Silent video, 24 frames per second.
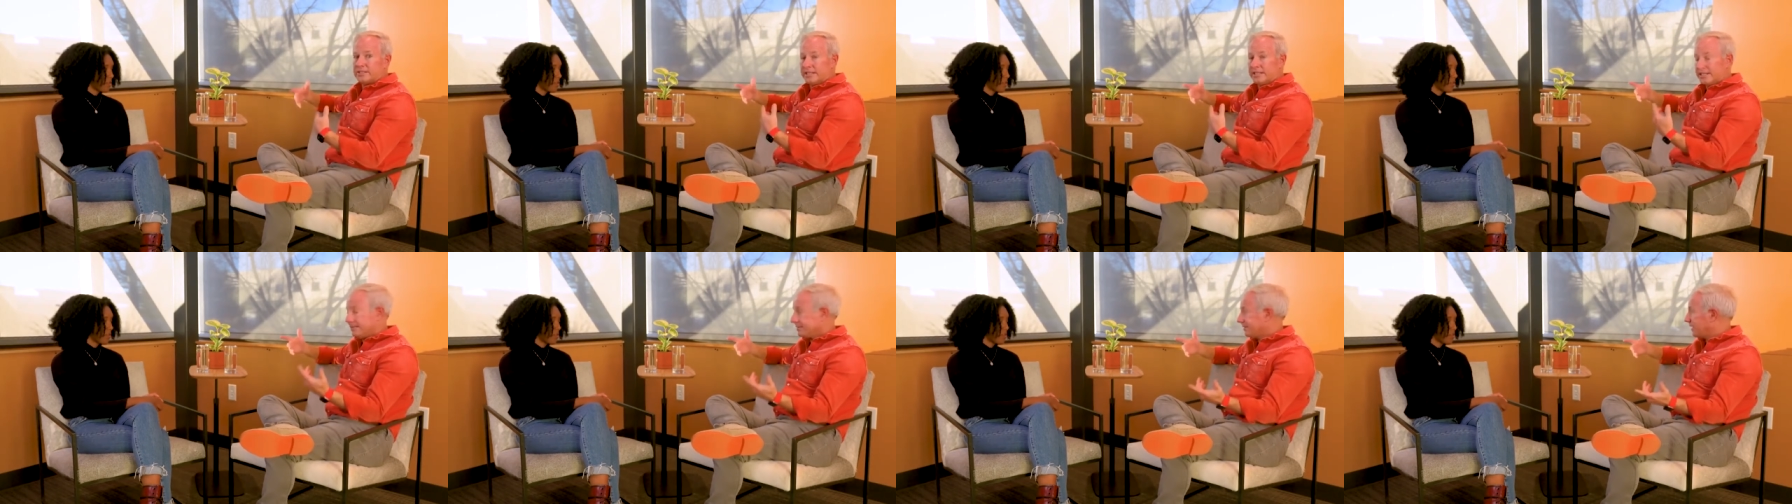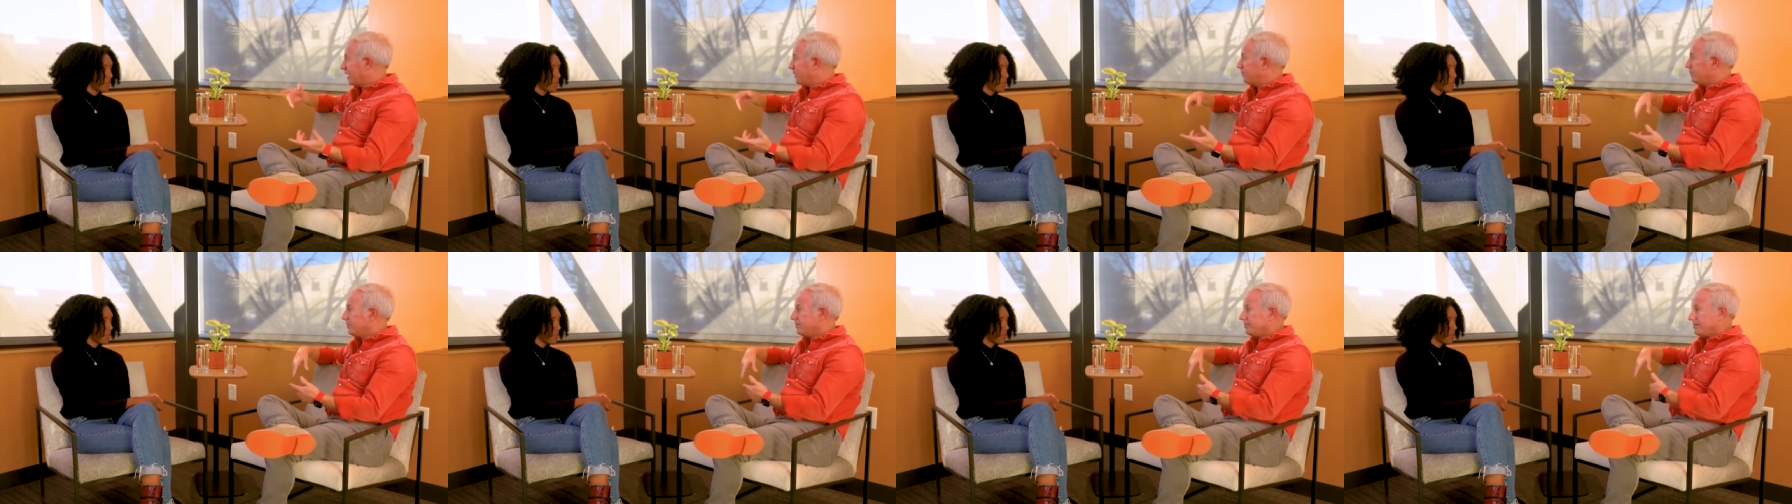
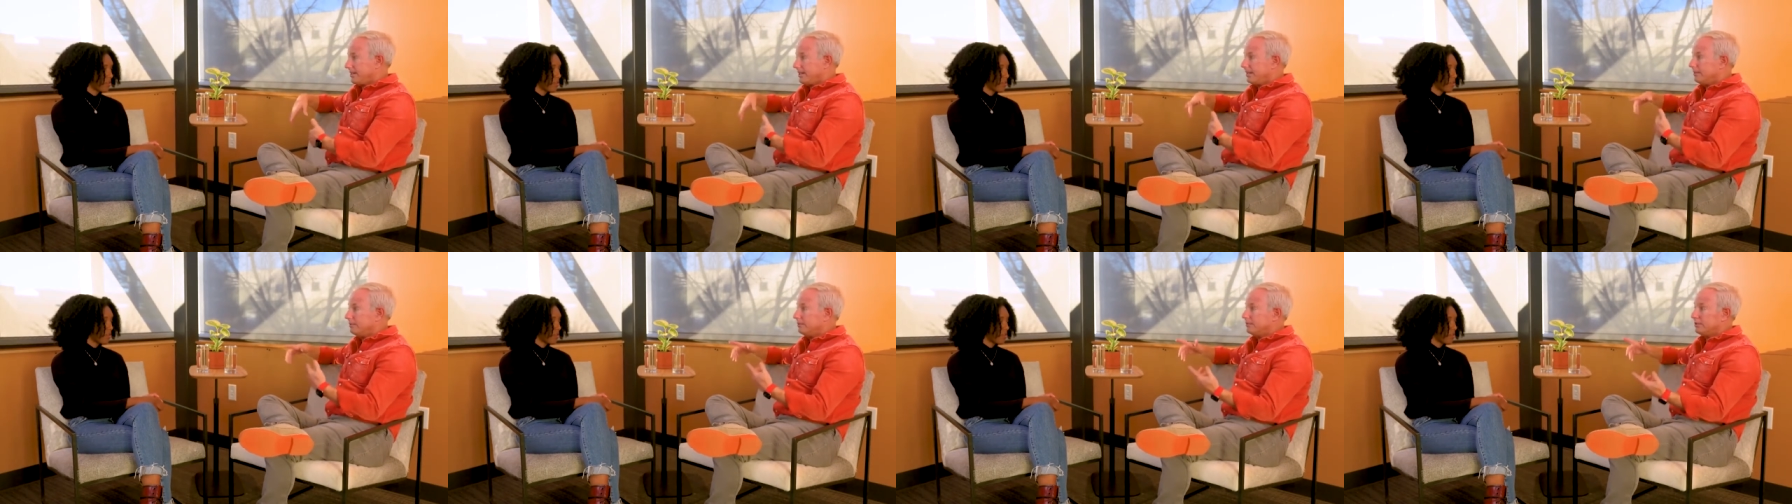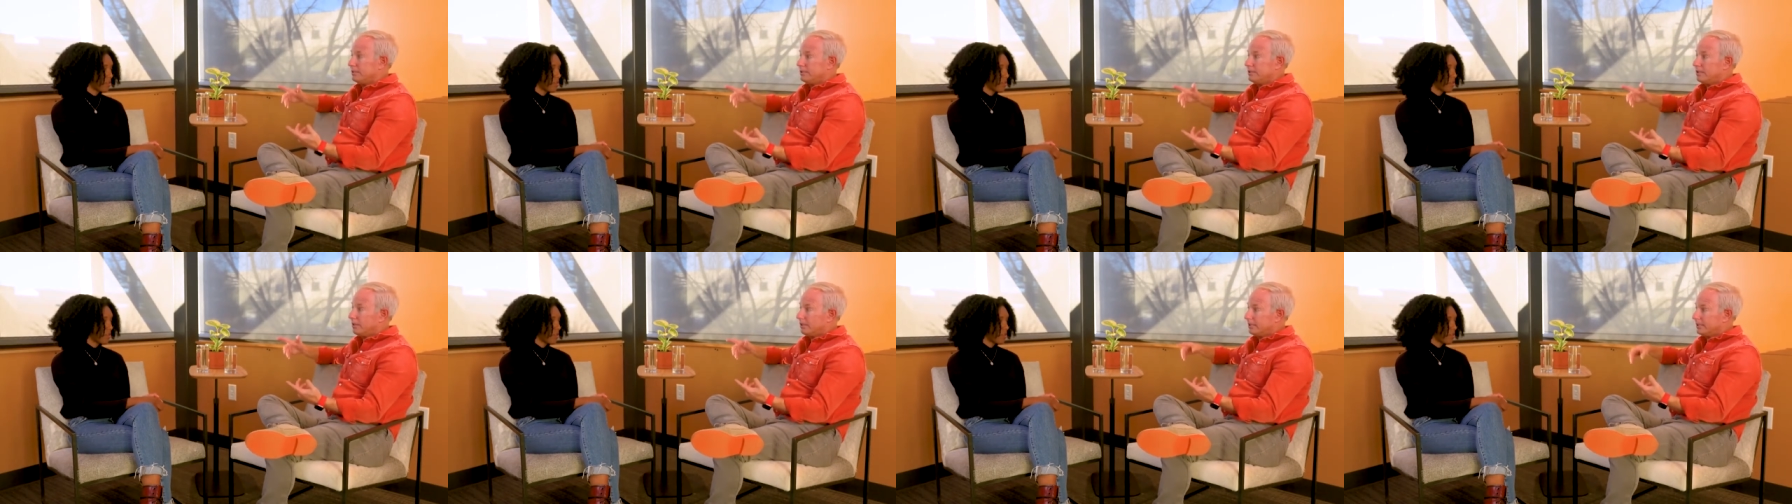landscape designers
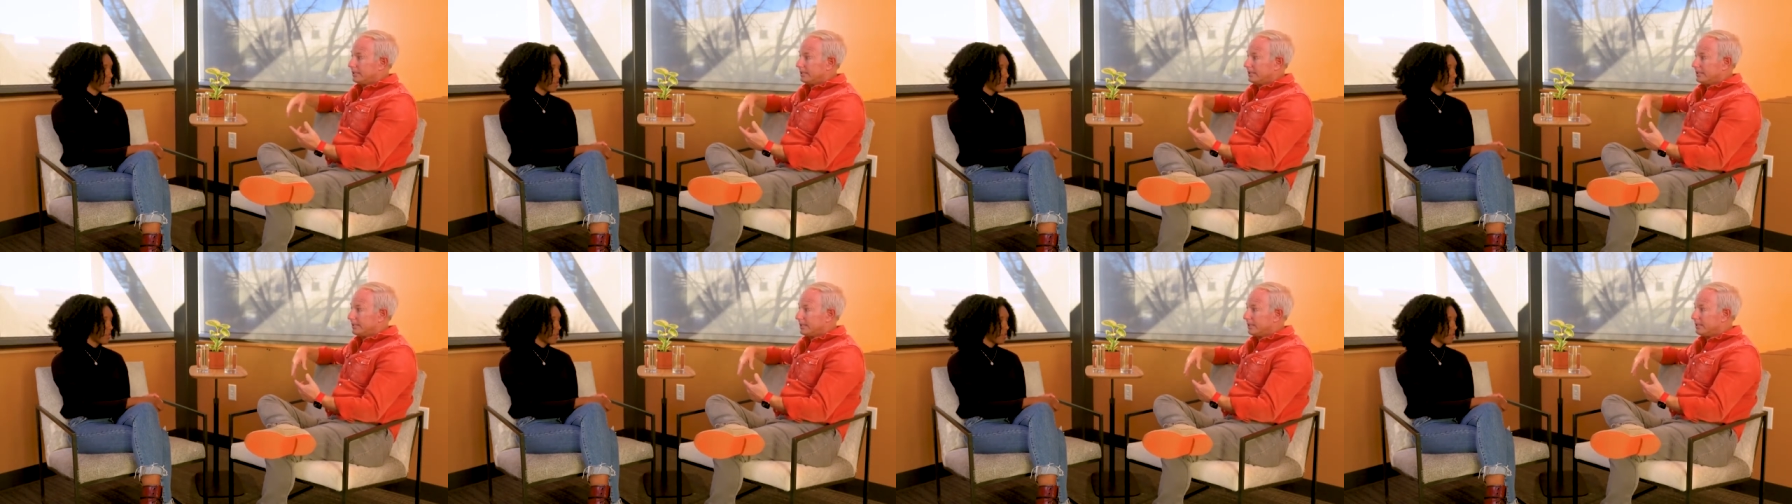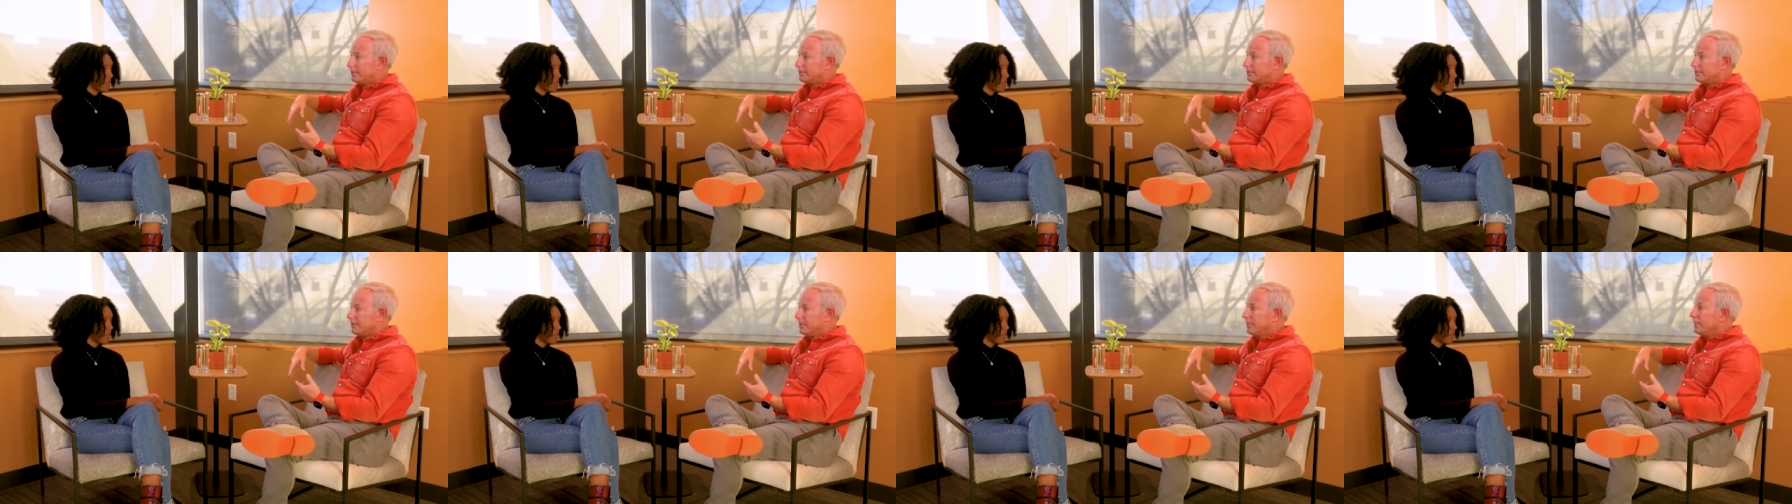and
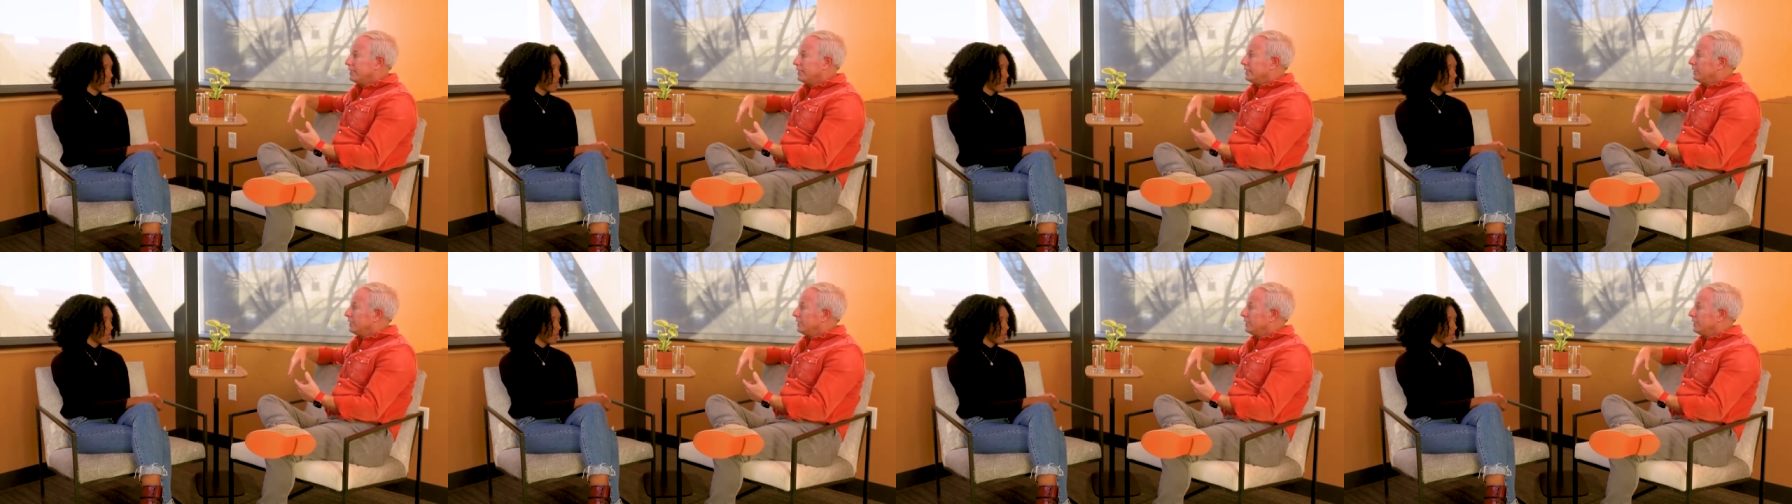architects